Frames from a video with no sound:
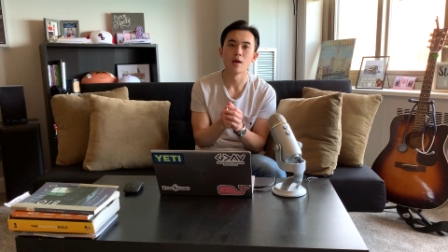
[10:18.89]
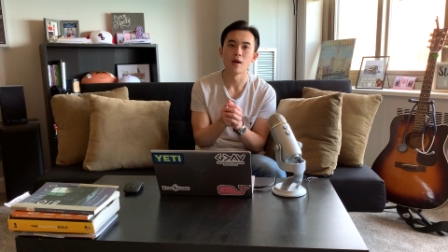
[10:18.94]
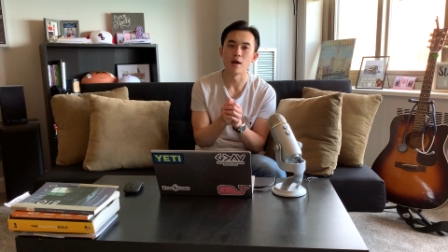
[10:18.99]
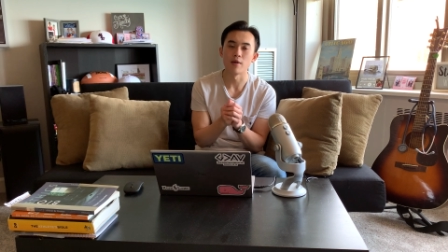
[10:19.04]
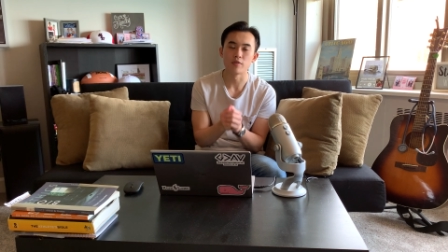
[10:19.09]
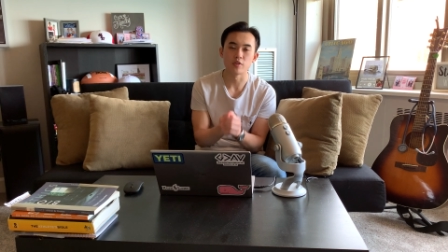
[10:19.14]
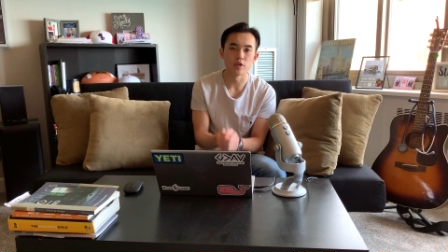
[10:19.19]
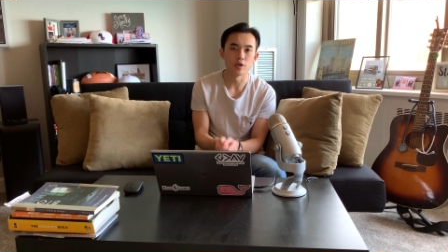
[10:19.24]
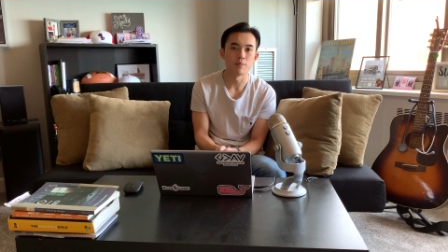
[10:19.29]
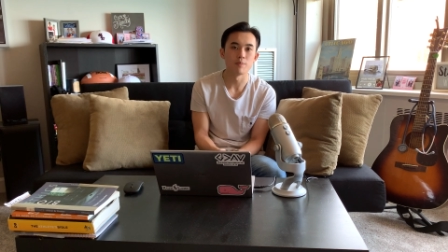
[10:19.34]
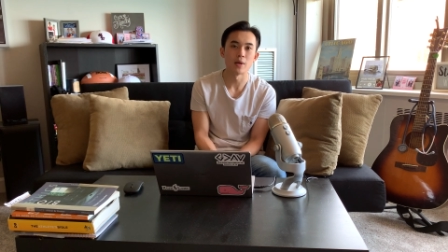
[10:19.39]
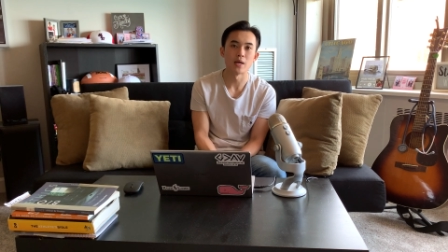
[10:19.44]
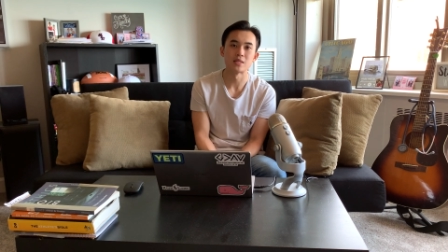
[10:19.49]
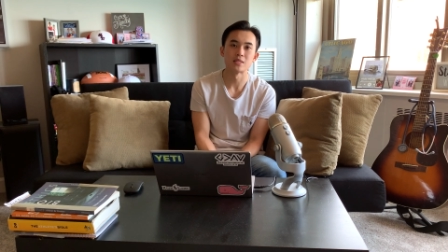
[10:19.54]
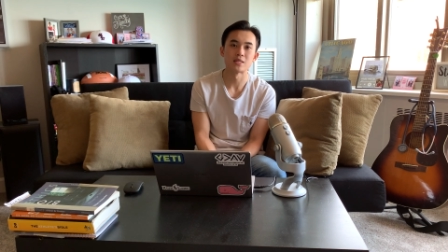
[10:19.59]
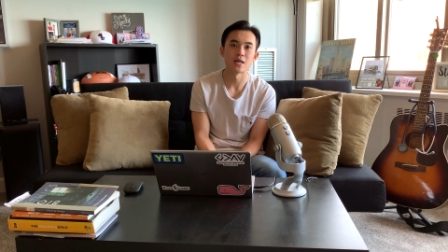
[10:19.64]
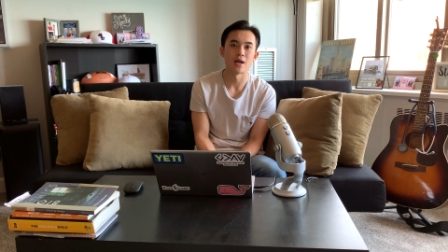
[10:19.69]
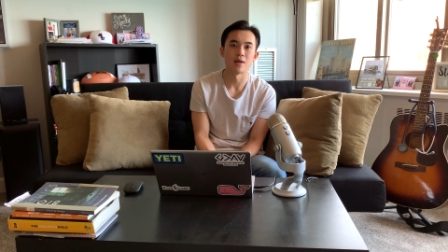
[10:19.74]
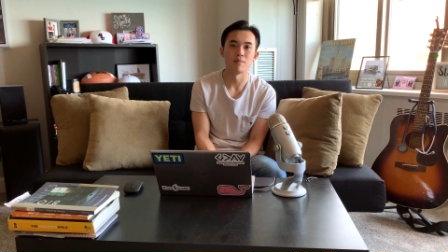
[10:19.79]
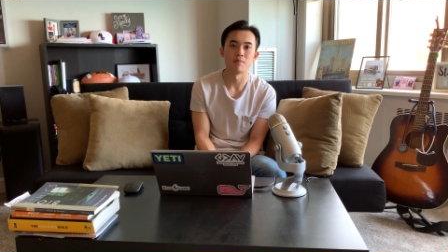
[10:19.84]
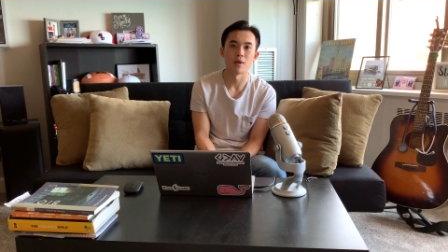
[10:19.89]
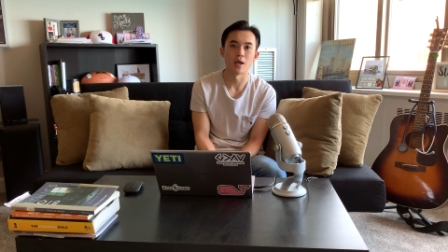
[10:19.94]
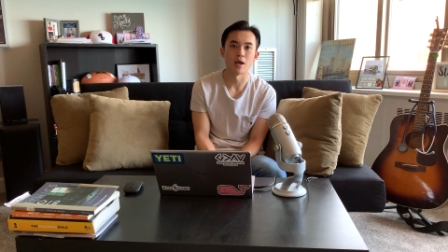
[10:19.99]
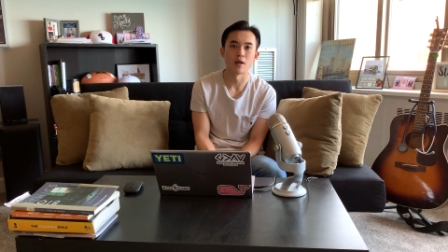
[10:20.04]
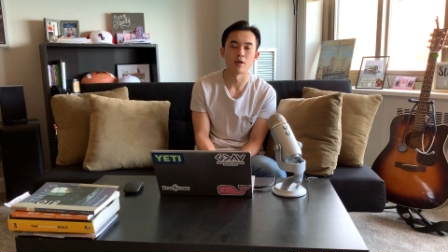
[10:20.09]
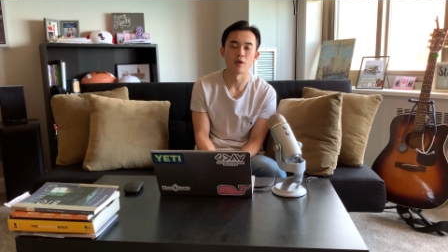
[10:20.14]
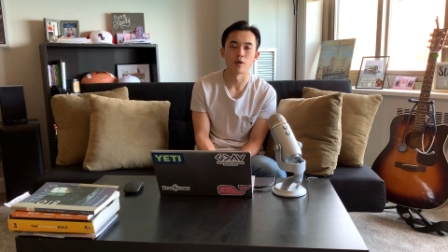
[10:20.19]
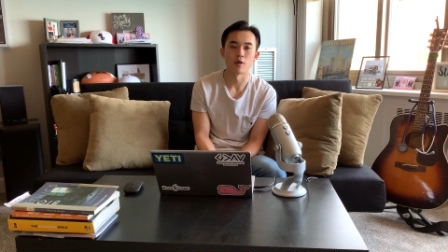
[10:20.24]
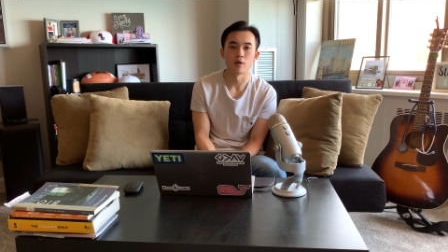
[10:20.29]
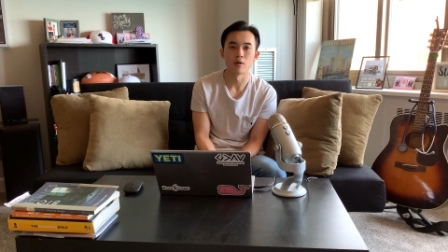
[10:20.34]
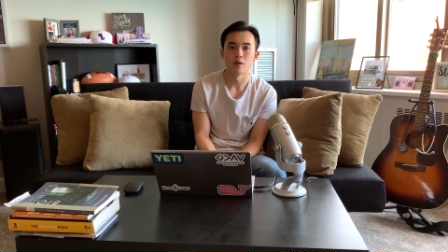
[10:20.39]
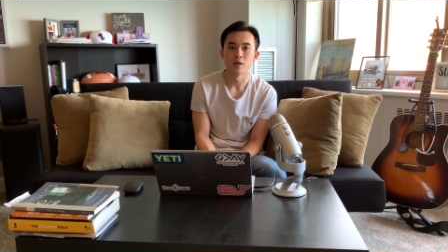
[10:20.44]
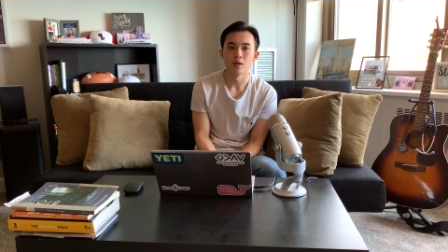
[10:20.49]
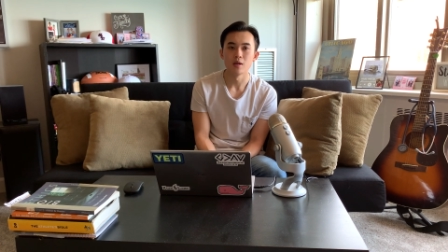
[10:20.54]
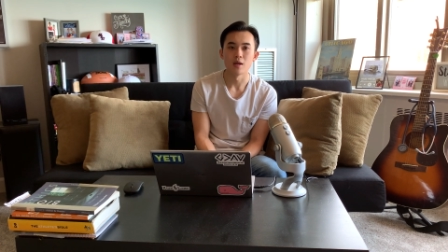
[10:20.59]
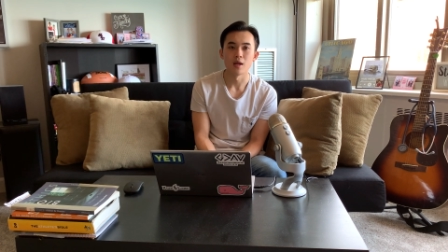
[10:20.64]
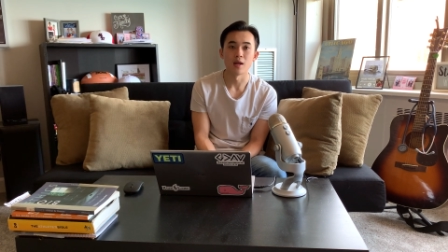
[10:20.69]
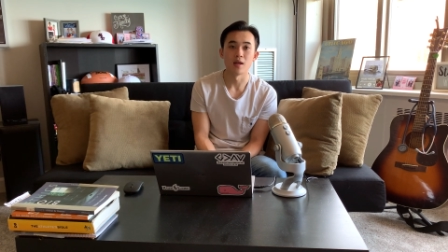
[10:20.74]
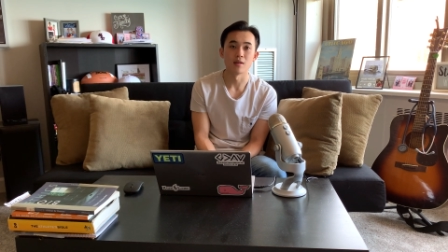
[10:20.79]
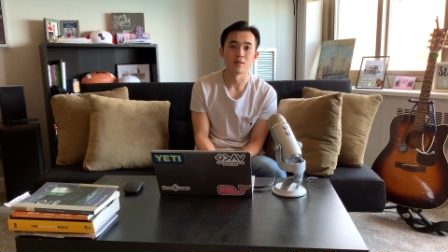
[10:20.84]
Have good bedside manner
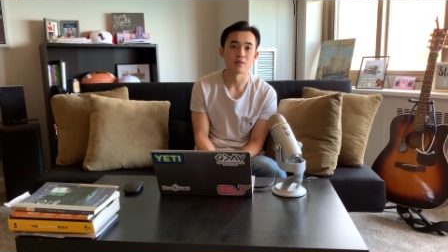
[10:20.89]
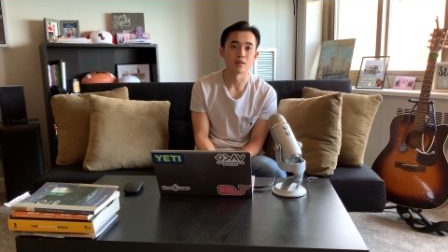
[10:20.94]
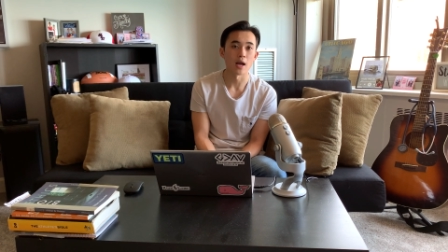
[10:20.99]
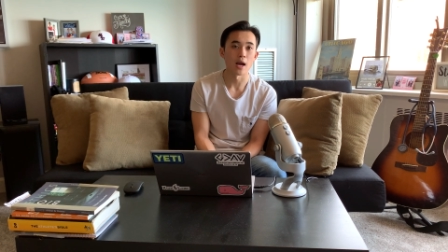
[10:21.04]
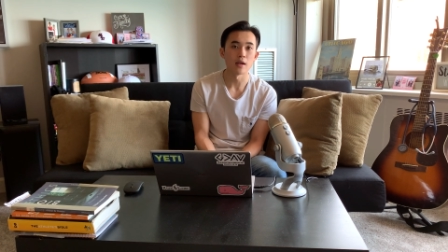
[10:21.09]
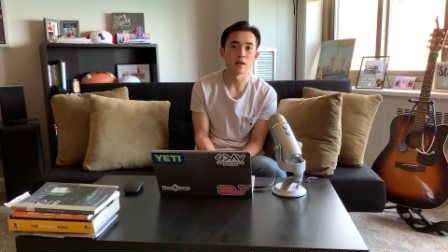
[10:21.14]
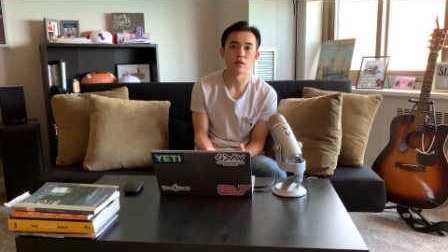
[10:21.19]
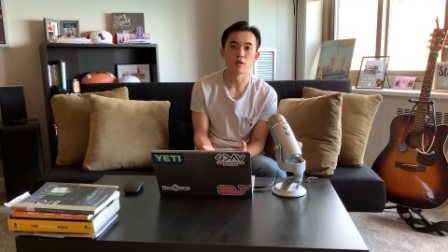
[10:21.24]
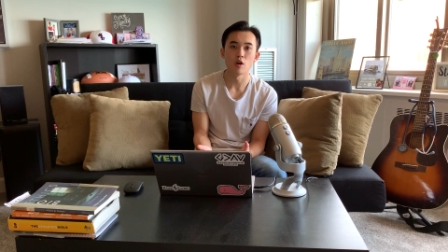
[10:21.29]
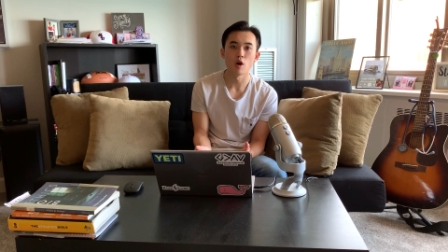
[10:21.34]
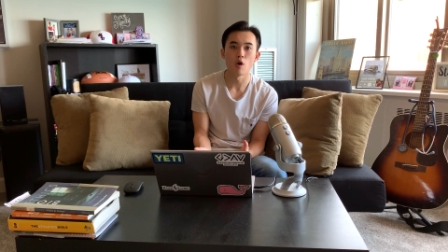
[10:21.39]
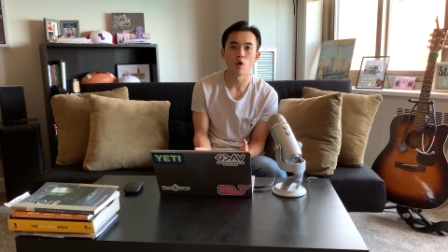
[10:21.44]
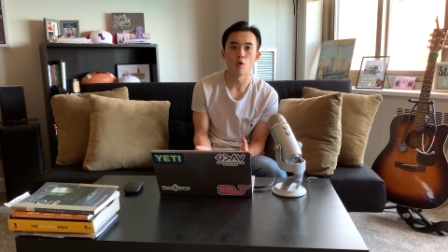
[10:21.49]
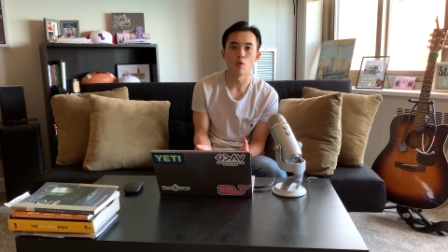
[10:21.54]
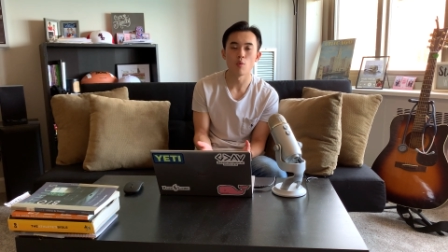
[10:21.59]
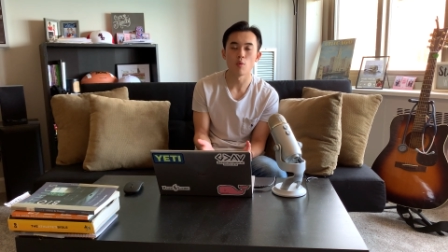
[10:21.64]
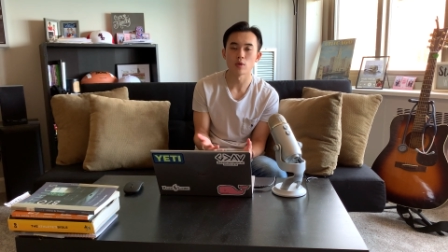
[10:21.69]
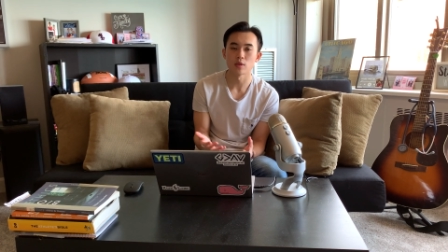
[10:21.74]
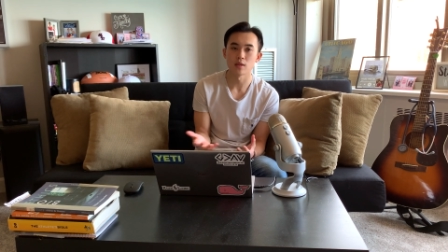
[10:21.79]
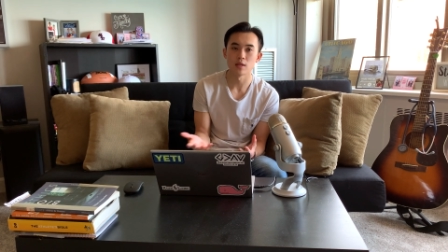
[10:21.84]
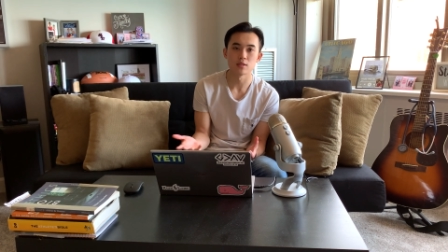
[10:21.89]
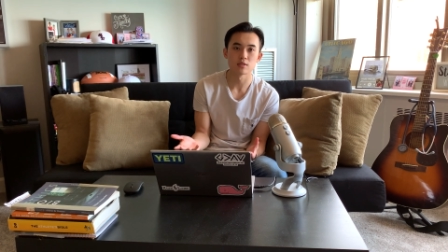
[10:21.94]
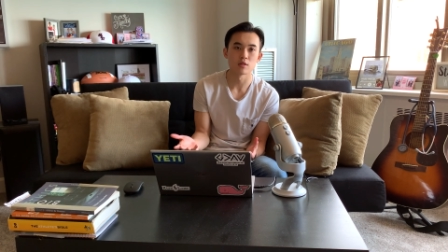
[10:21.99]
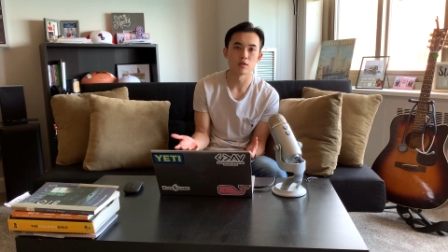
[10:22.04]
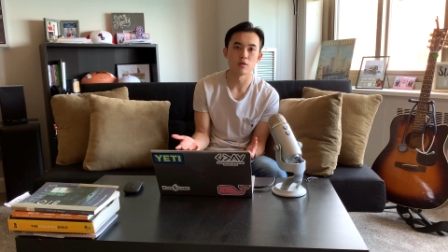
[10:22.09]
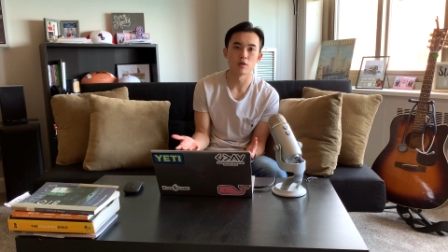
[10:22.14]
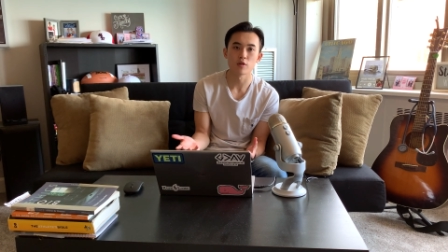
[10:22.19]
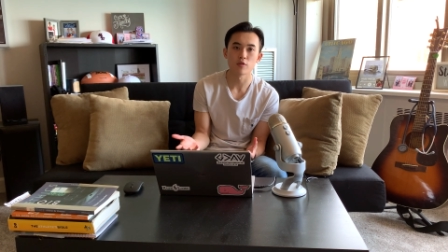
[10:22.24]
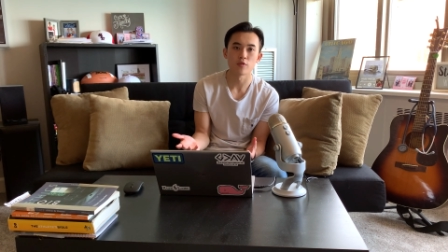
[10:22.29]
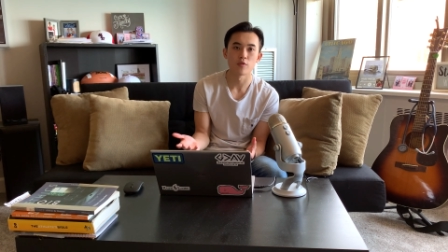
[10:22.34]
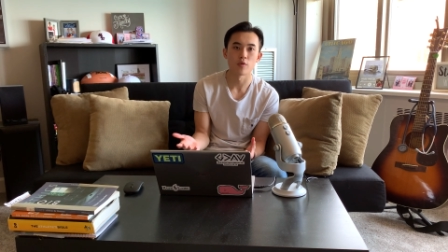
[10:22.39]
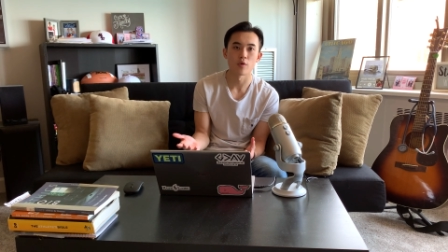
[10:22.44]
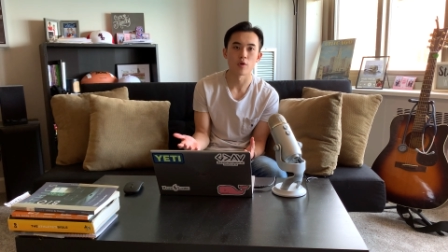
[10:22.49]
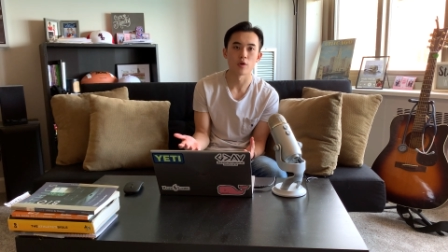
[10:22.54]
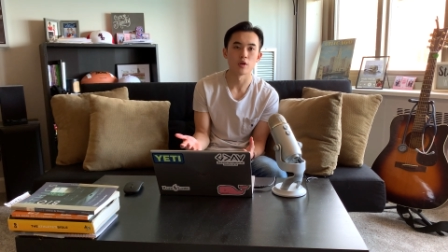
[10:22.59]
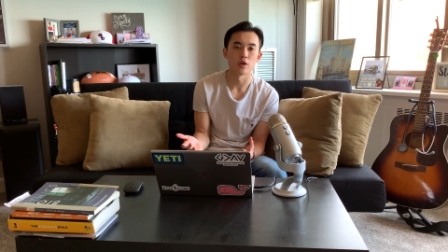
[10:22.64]
and kind of know what things to look for.